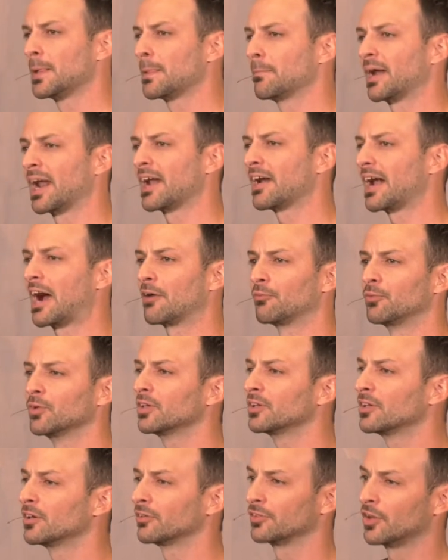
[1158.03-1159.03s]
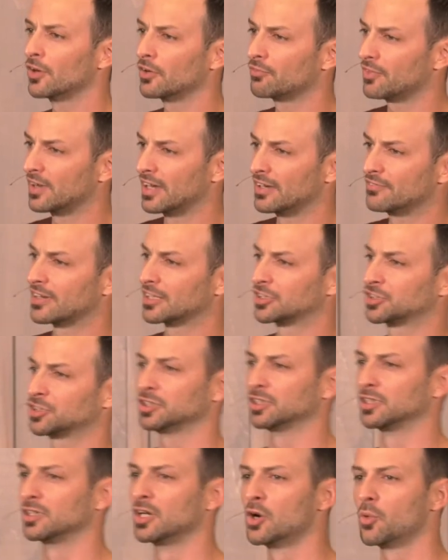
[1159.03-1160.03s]
but I really don't know if I
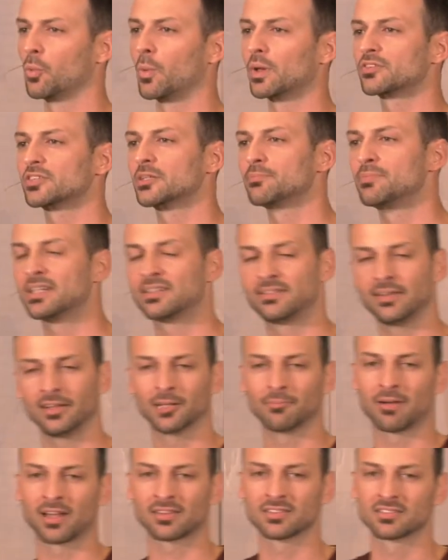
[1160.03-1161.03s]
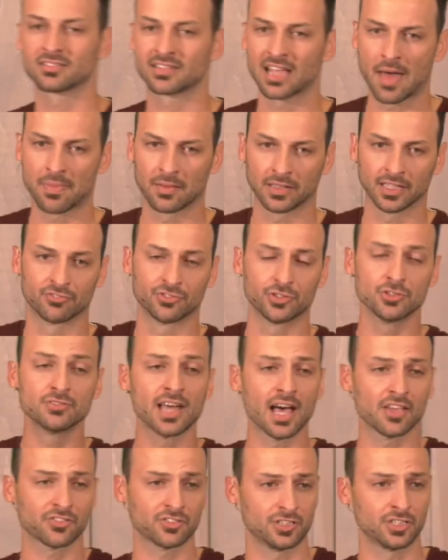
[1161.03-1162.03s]
should. What's the big deal about this guy that lived
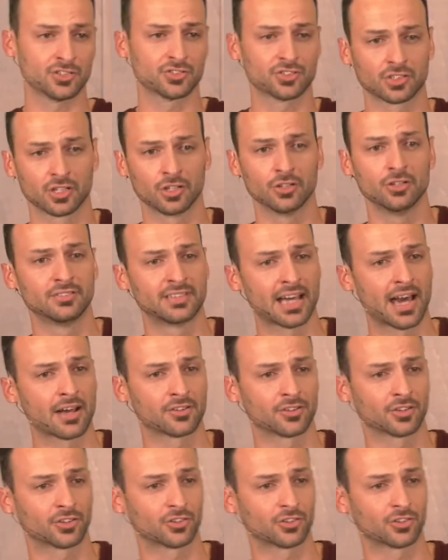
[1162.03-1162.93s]
2,000 years ago who died on a